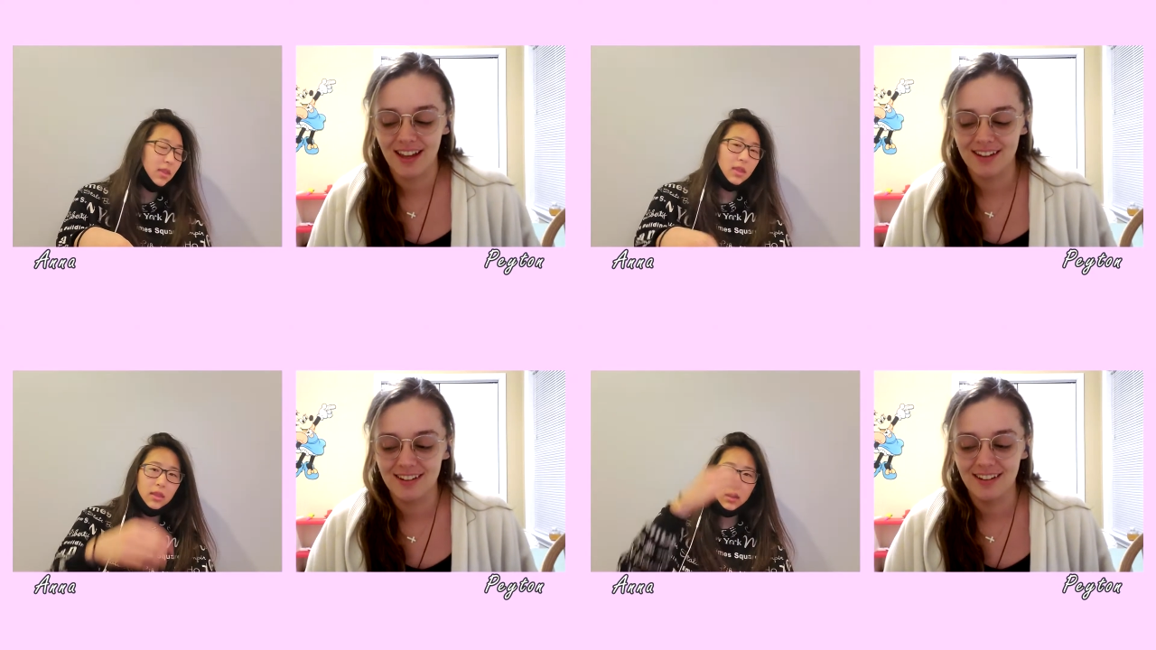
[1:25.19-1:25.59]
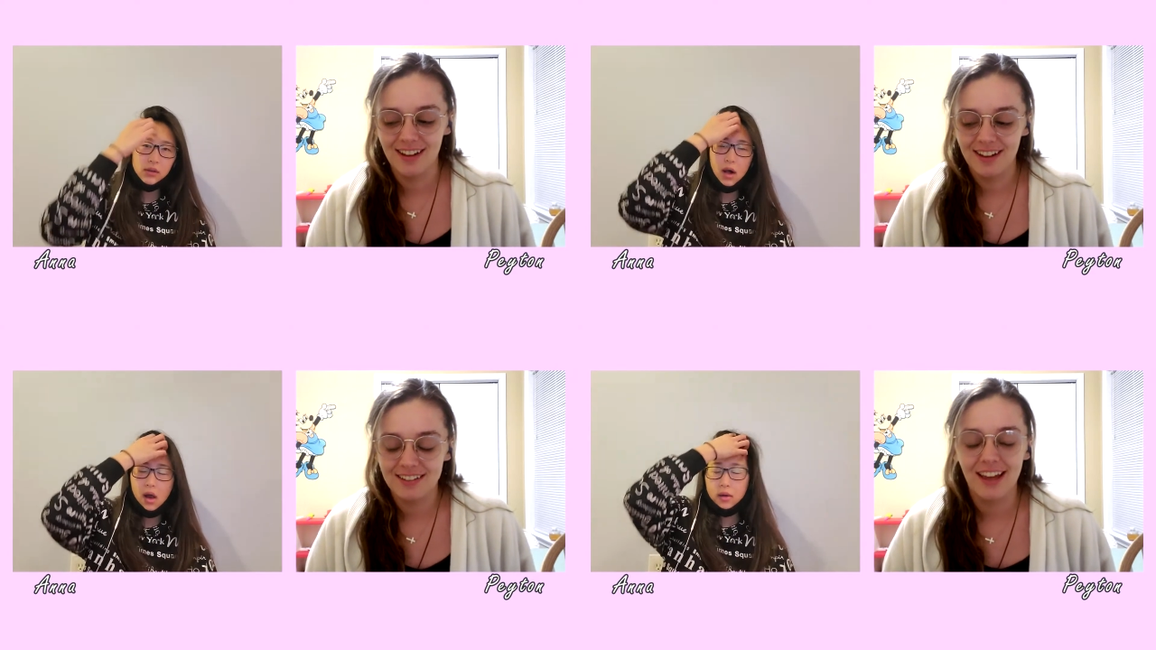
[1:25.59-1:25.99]
Speaker 1: And
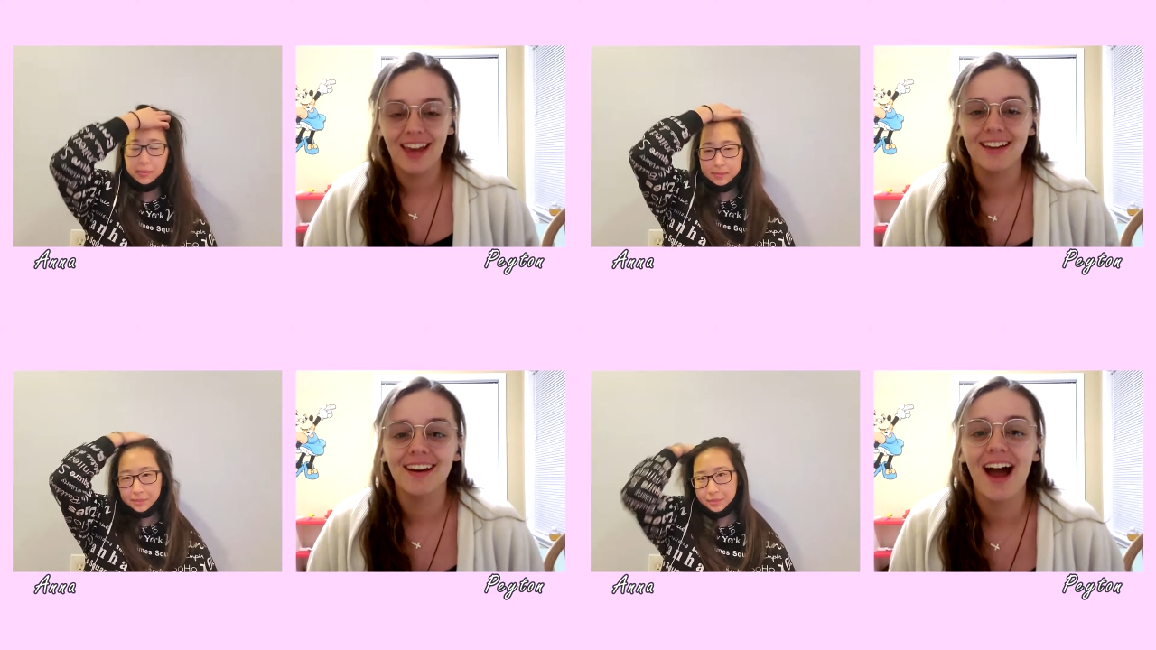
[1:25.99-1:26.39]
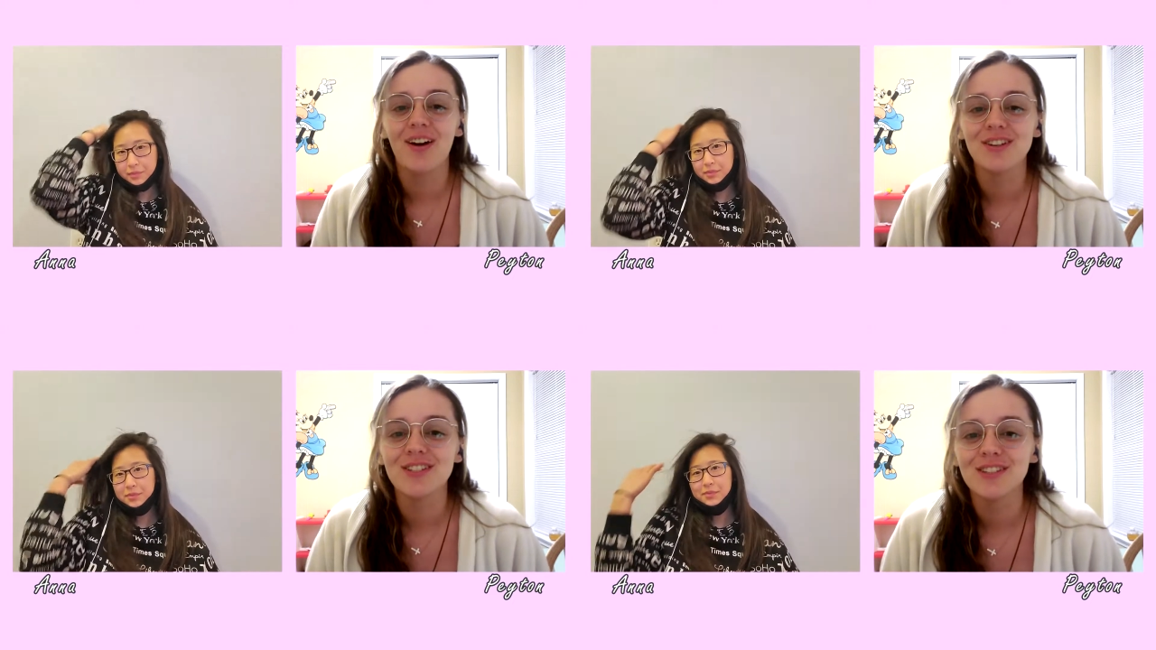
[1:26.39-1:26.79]
like Anna, I
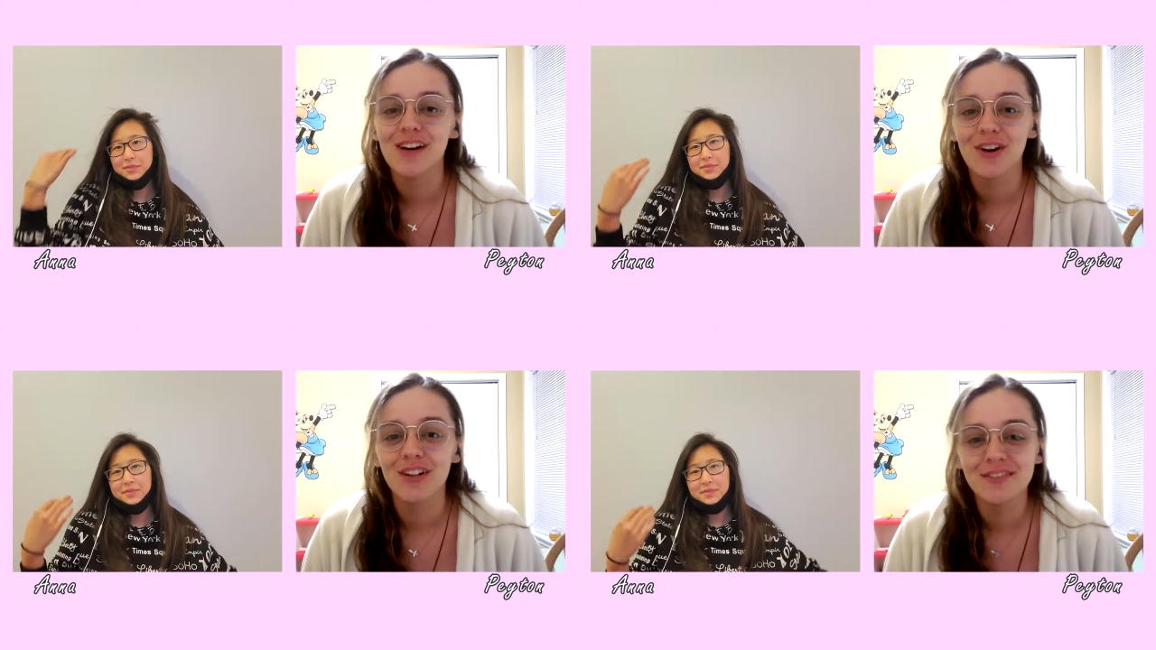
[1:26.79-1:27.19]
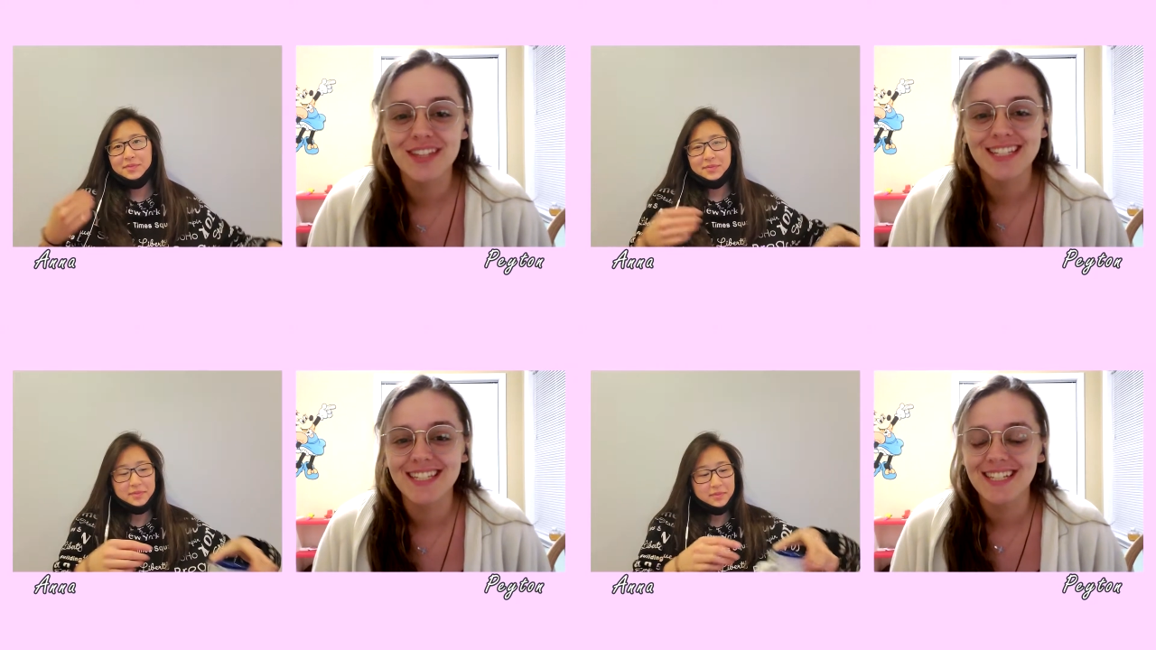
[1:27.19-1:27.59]
also love all of the
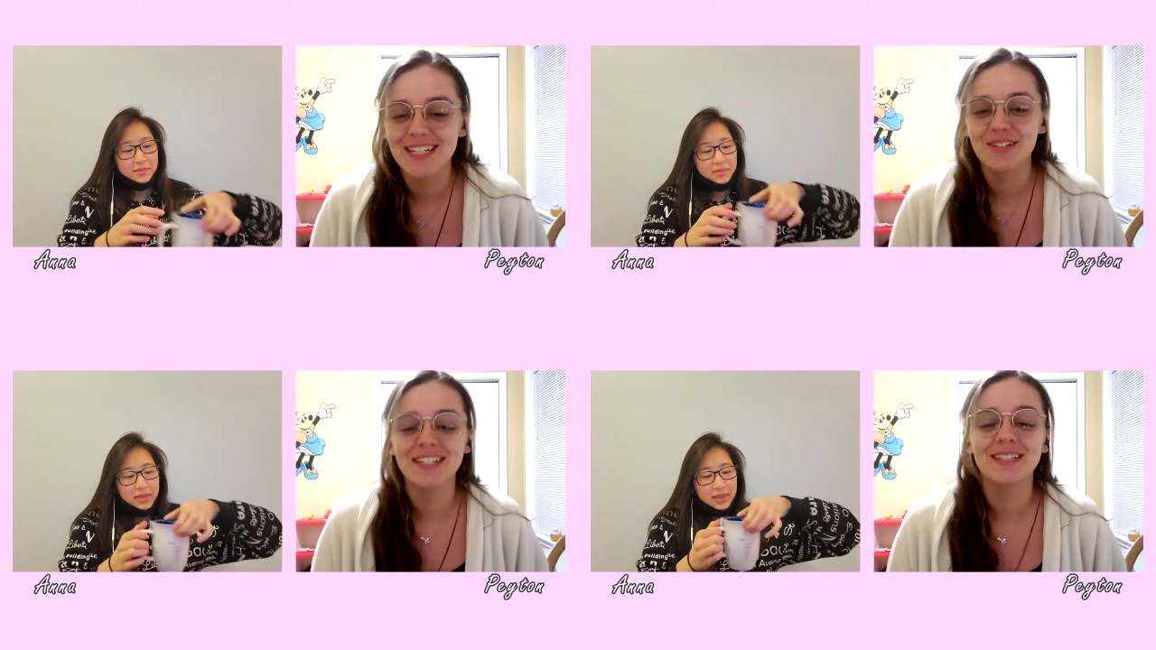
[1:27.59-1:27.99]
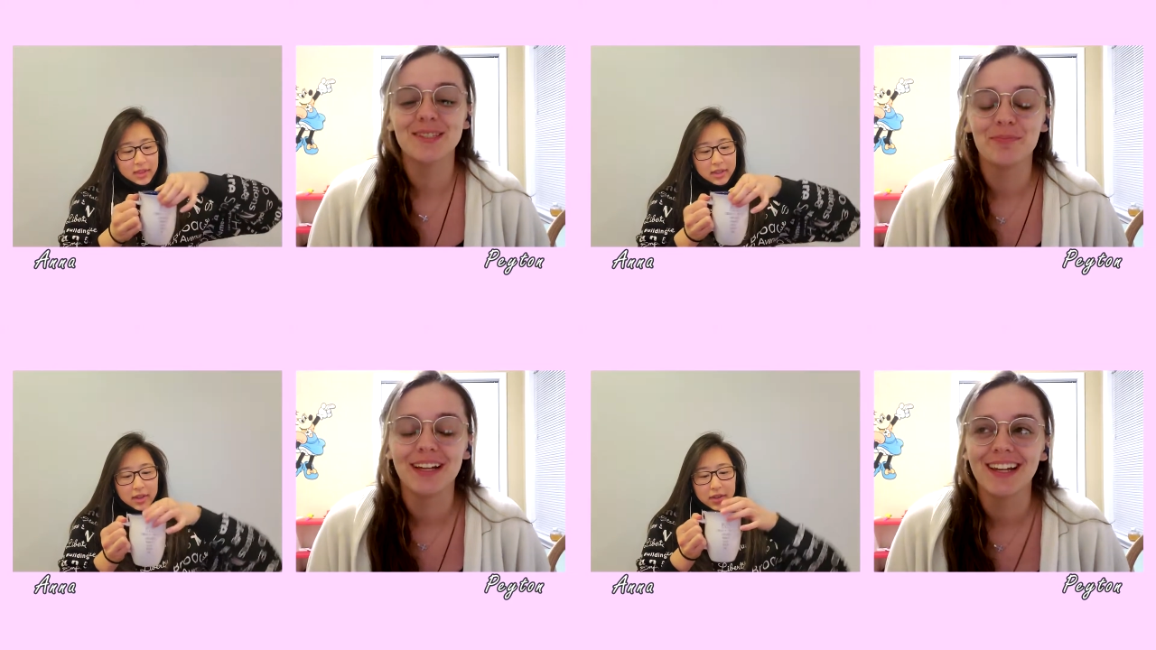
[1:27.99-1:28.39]
NCT units,
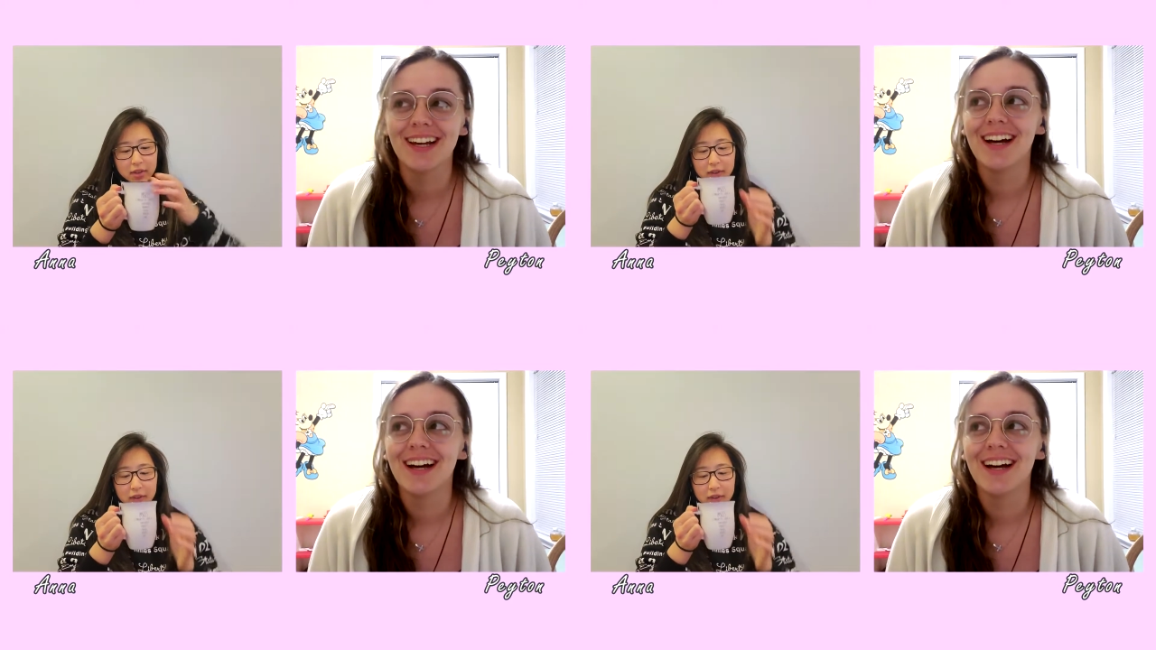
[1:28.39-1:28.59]
but